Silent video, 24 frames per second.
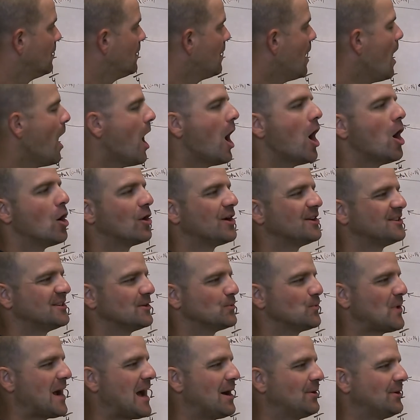Oh, because it
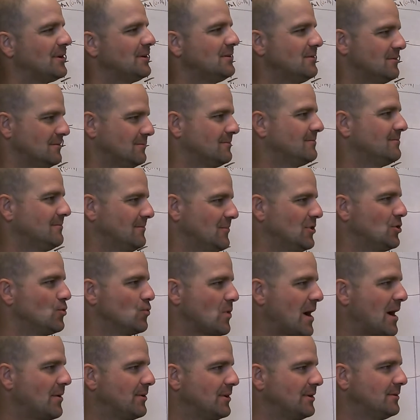rounded. You
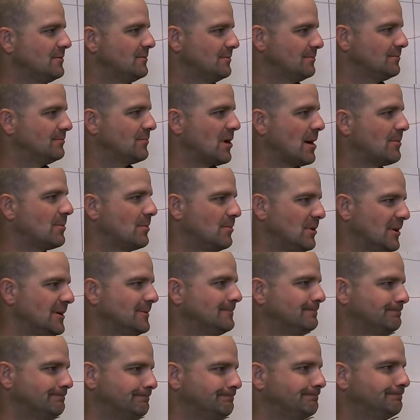rounded probably.
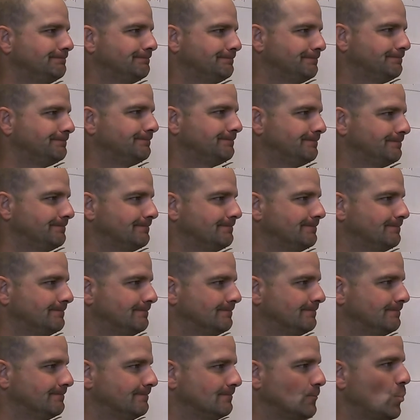
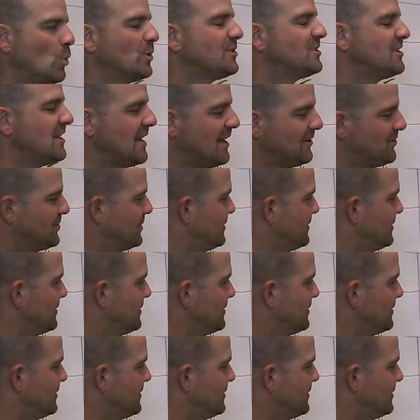What's the answer?